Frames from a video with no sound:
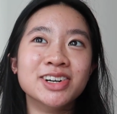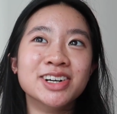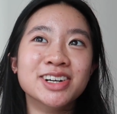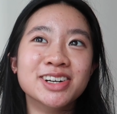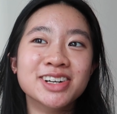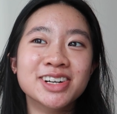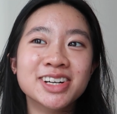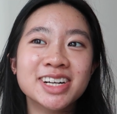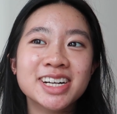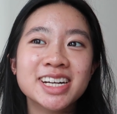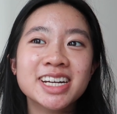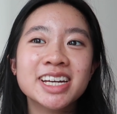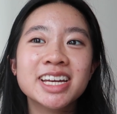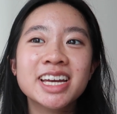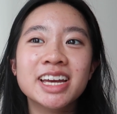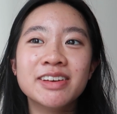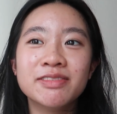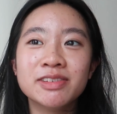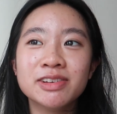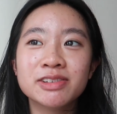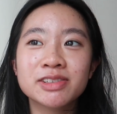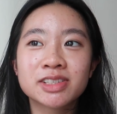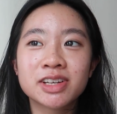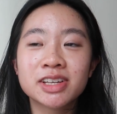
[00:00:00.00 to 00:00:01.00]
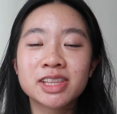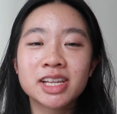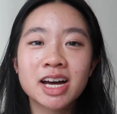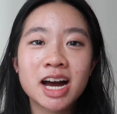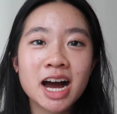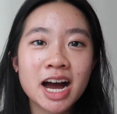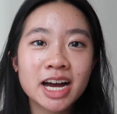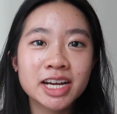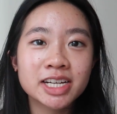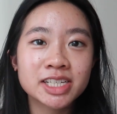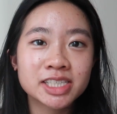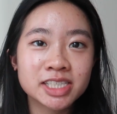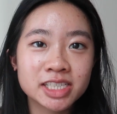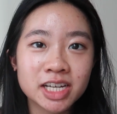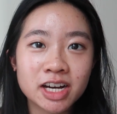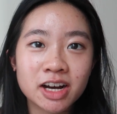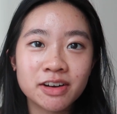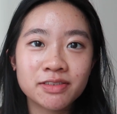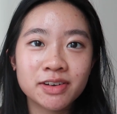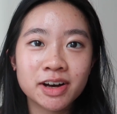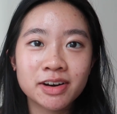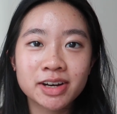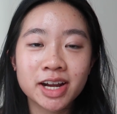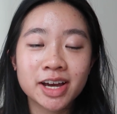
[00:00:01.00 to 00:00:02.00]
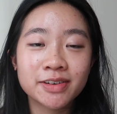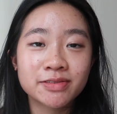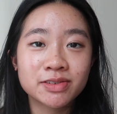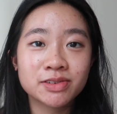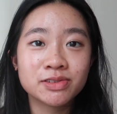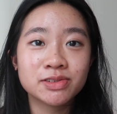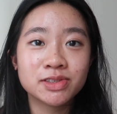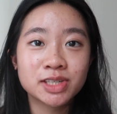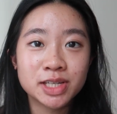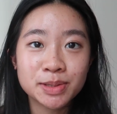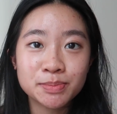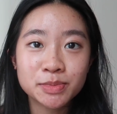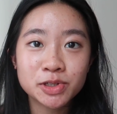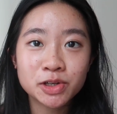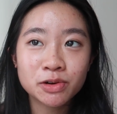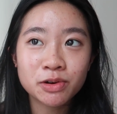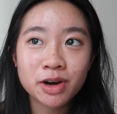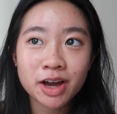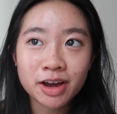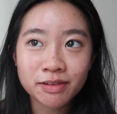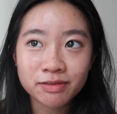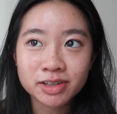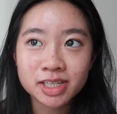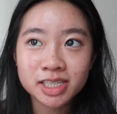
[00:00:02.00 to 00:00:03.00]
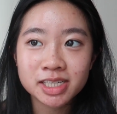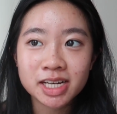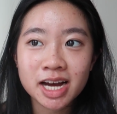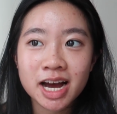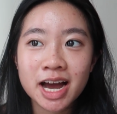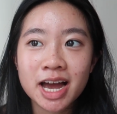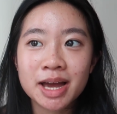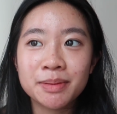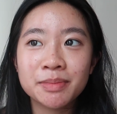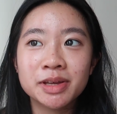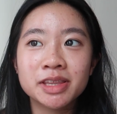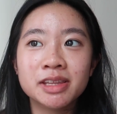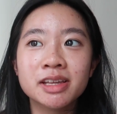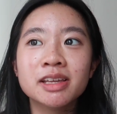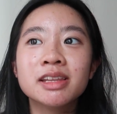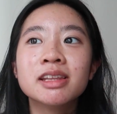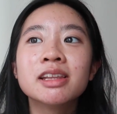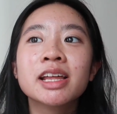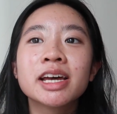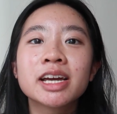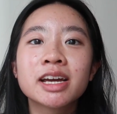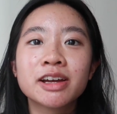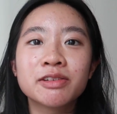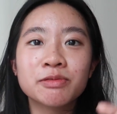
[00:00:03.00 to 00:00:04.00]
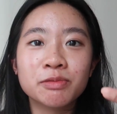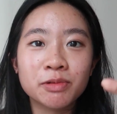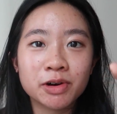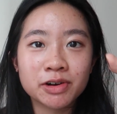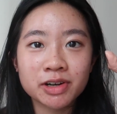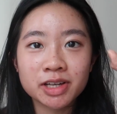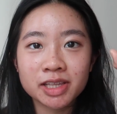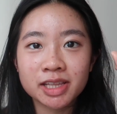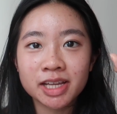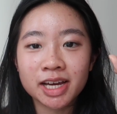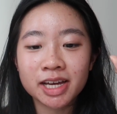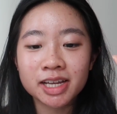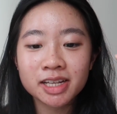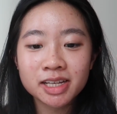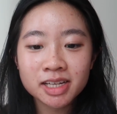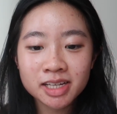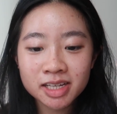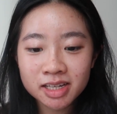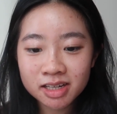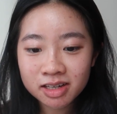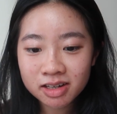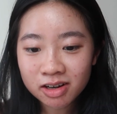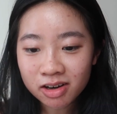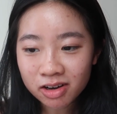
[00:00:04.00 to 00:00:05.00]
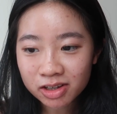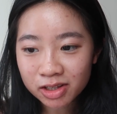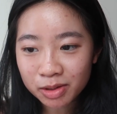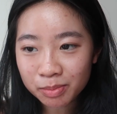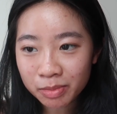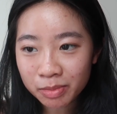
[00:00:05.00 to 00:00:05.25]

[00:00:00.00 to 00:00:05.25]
if it was on the highest shelf I would have to tiptoe every time, and then like I'd worry that all the